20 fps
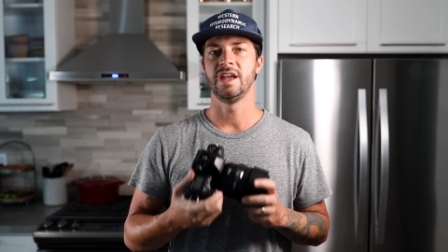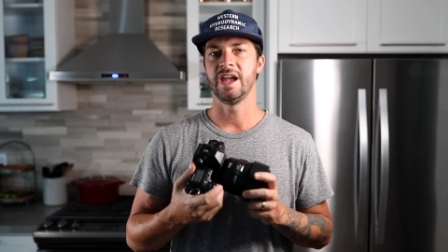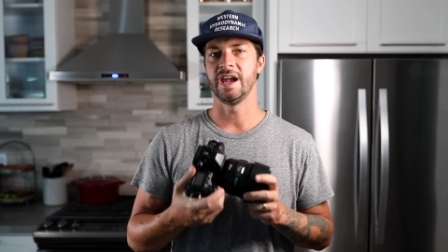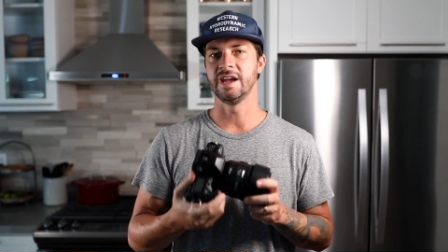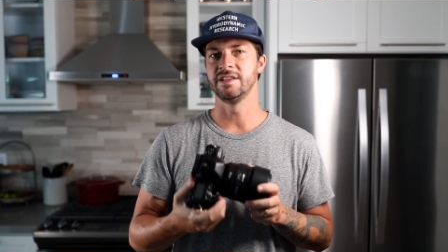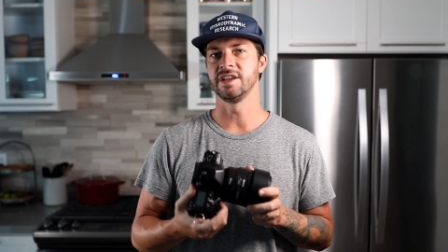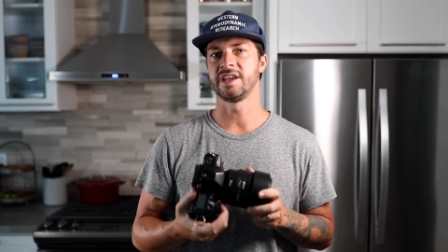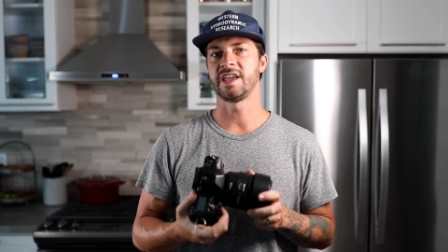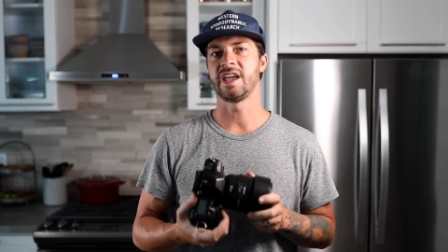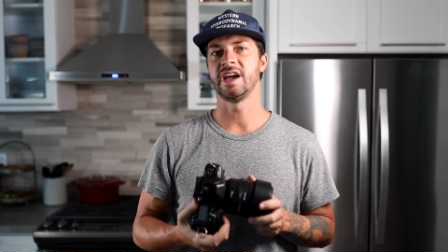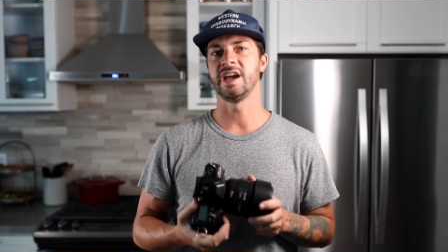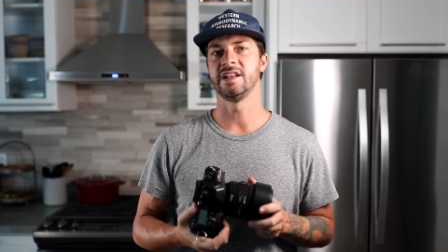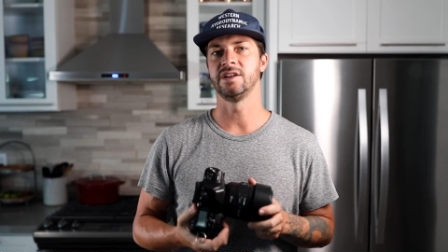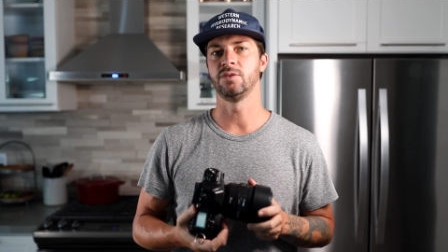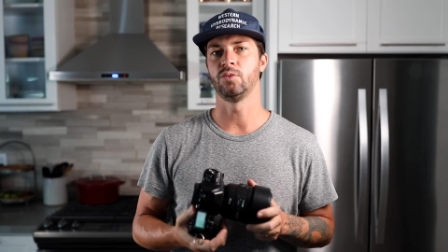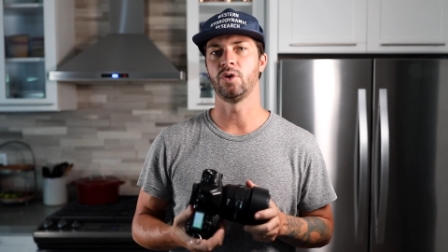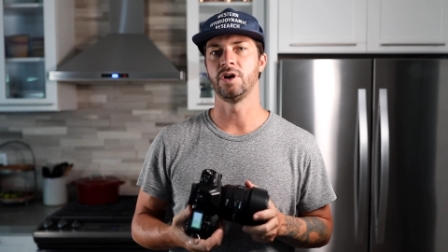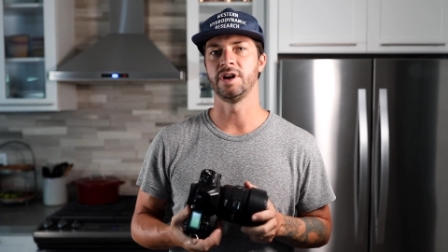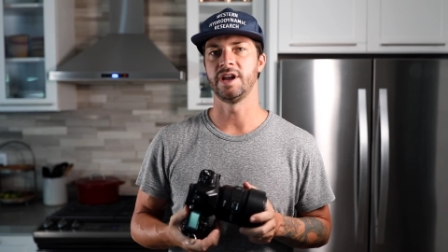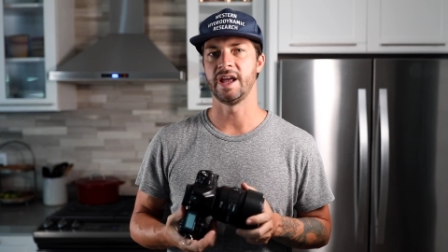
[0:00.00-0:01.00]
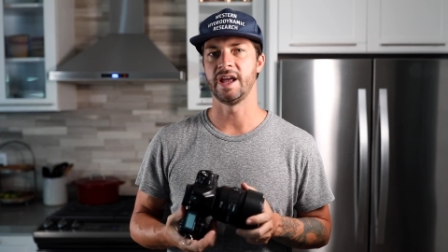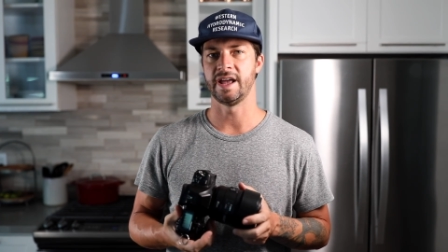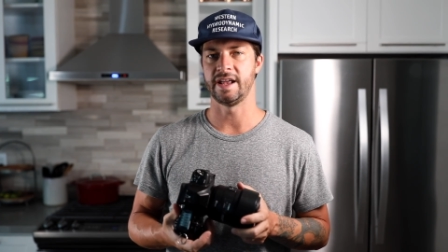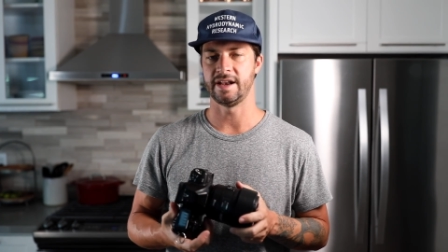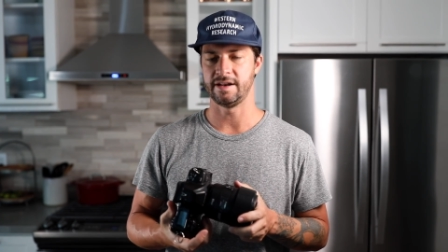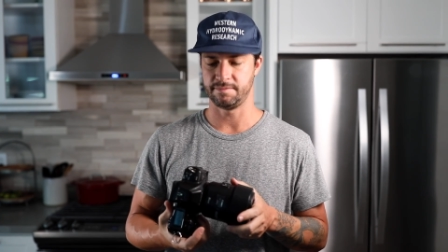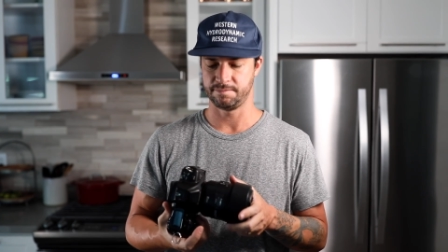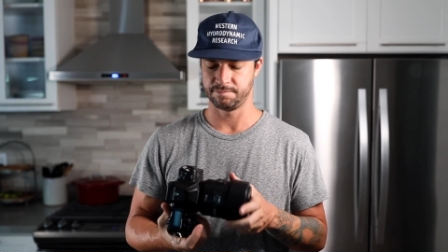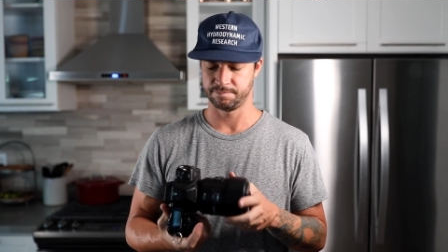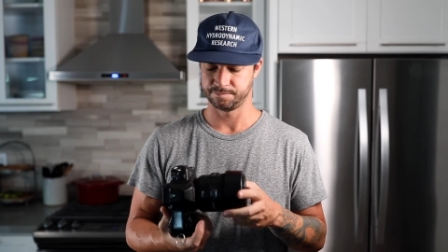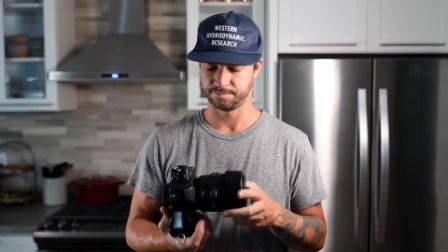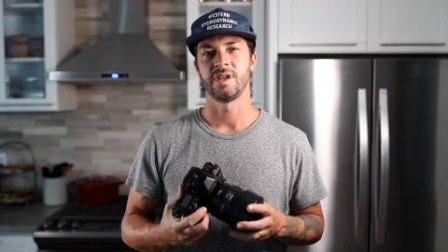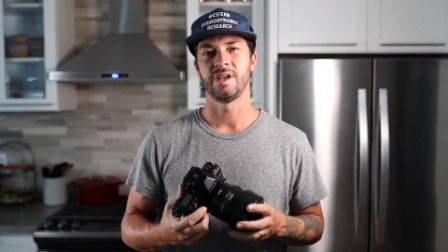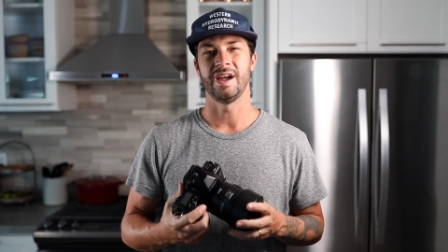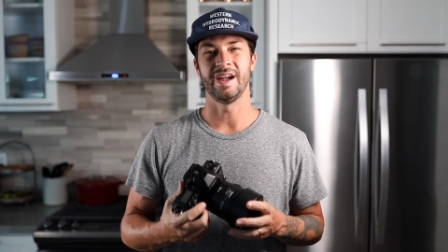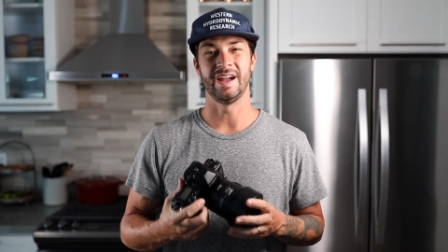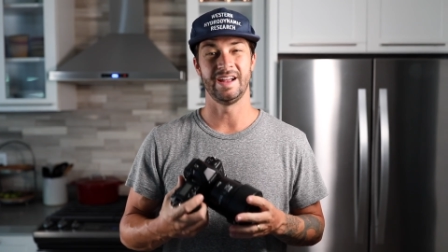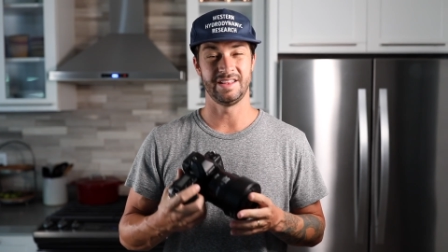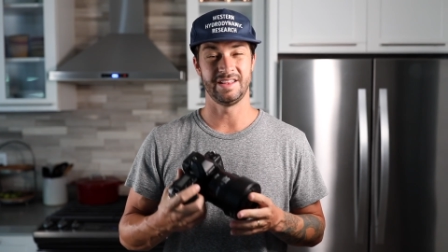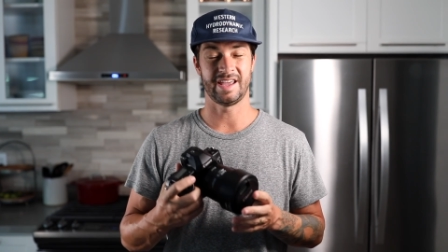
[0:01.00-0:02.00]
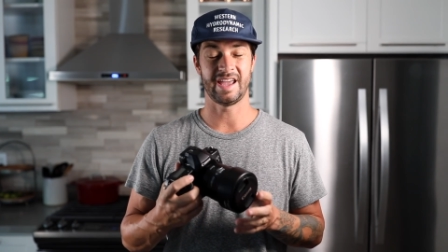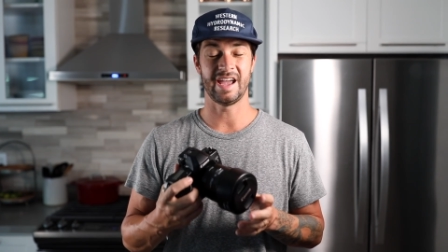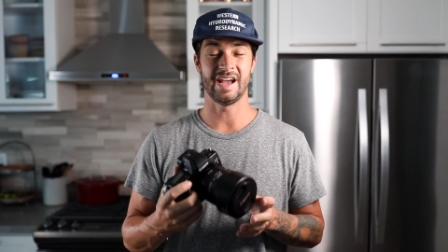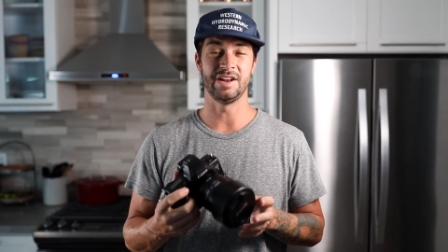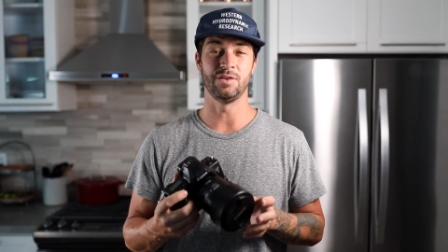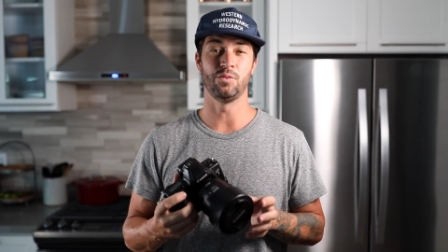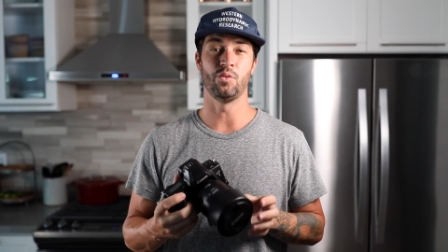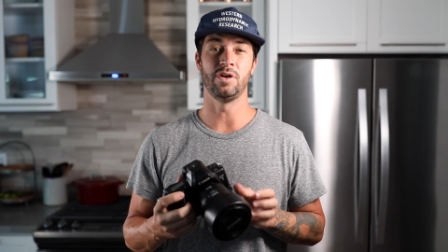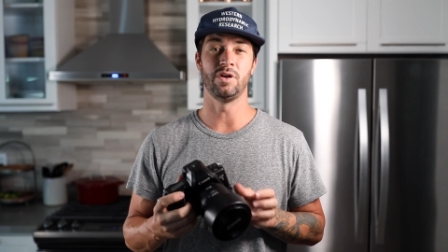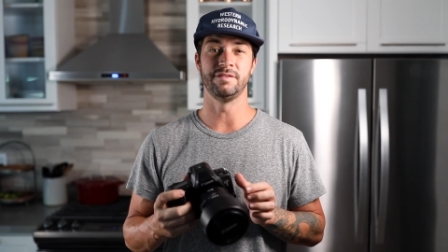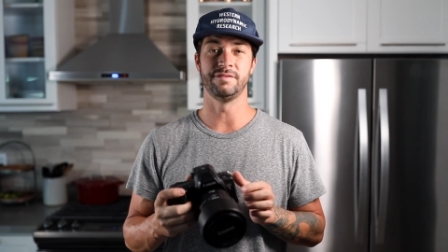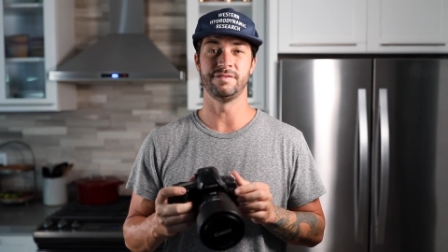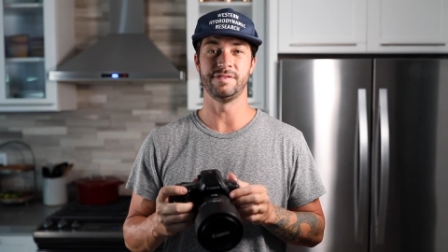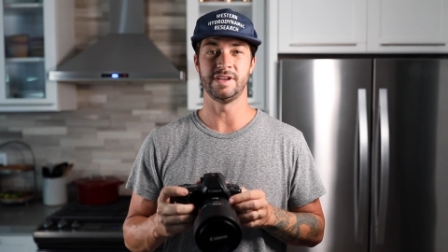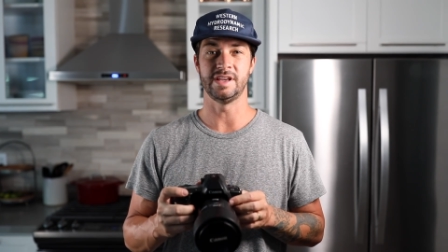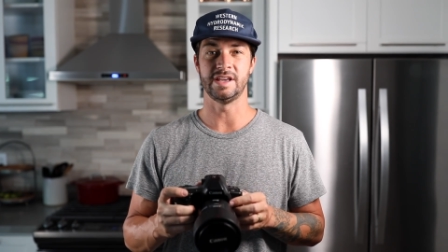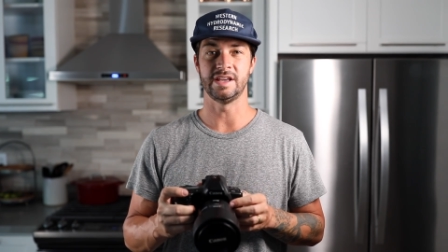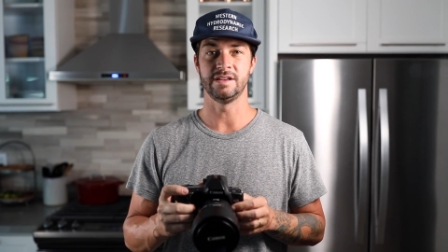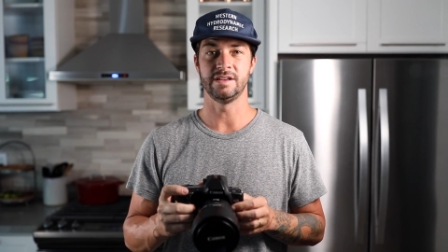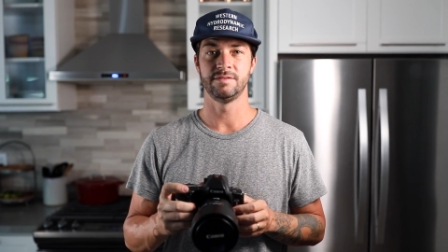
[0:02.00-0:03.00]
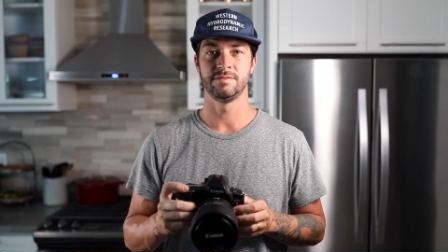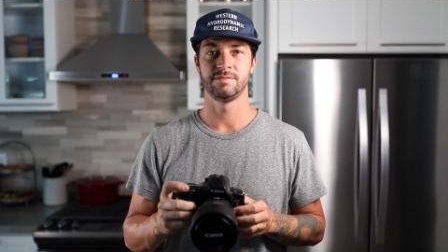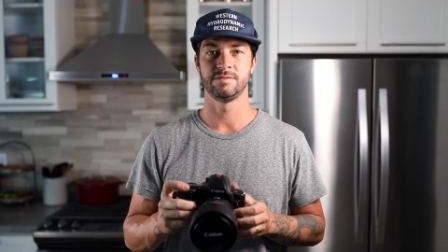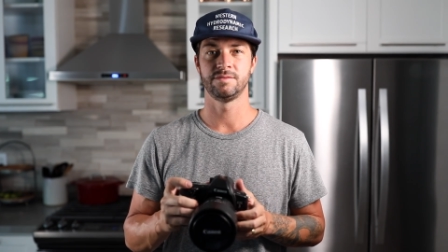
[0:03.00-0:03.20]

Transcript: and the Canon 1N and the Canon 1V.